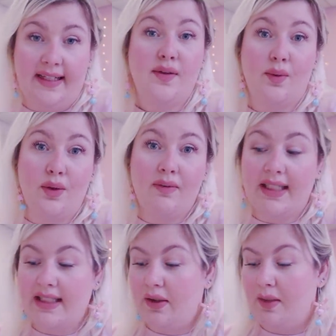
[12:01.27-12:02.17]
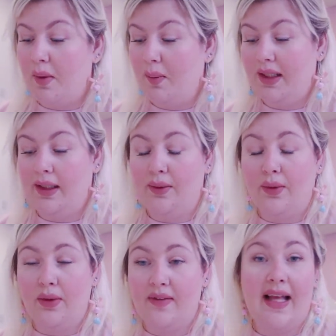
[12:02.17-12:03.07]
So I'm going to write down in my weekly
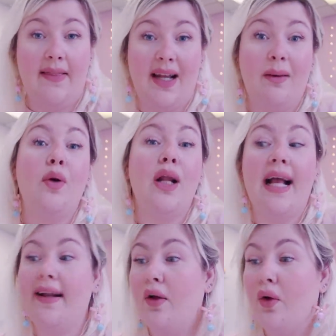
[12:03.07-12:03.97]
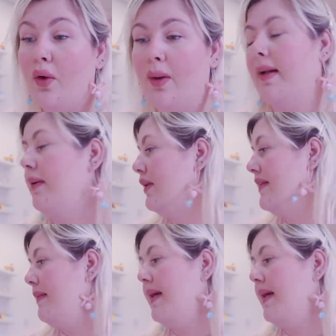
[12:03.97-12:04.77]
goals, and then I'm going to head on home, and I'm going to take